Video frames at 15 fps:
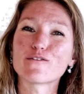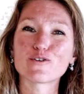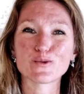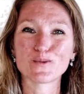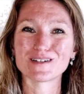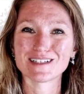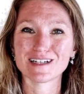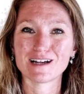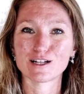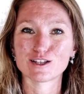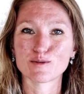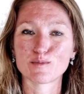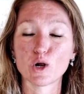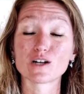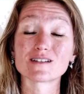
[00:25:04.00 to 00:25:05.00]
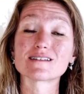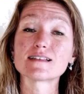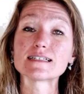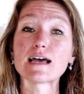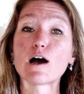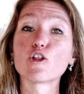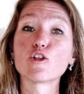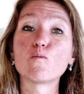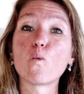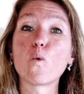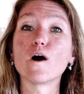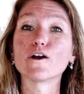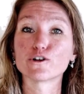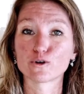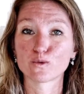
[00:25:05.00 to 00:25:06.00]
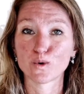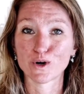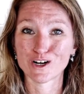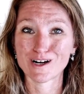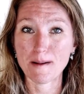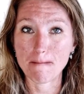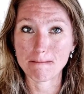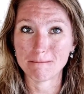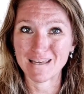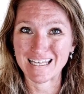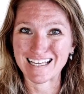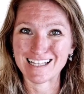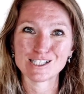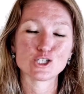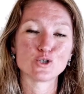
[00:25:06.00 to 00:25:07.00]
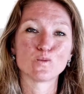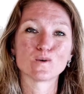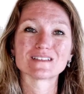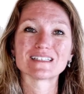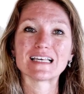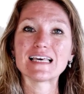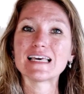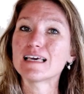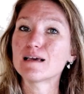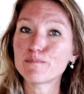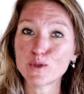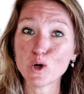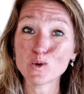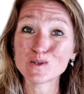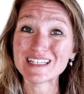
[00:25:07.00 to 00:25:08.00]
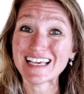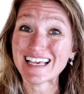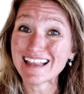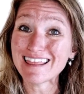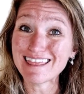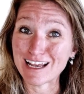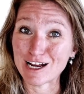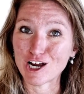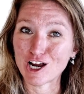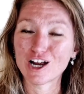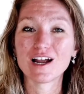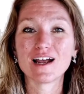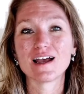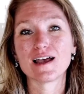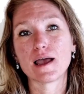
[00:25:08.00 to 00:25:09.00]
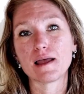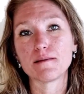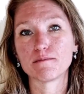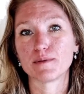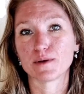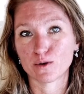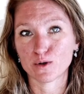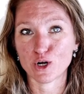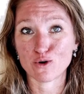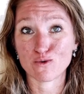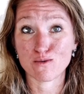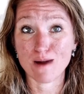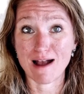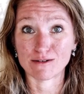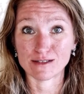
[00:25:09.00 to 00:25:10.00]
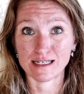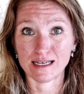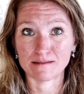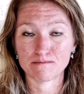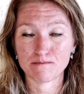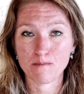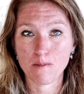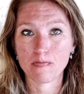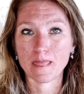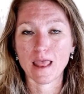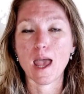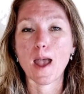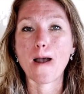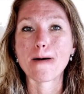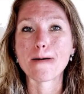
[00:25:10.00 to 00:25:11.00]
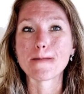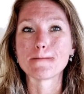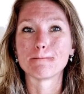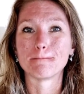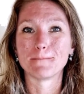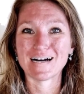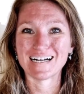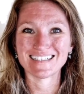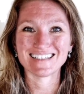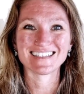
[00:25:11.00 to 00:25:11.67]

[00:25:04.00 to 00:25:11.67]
want to cut the parts that tell them what your work means. You want to keep those in there and build around it. But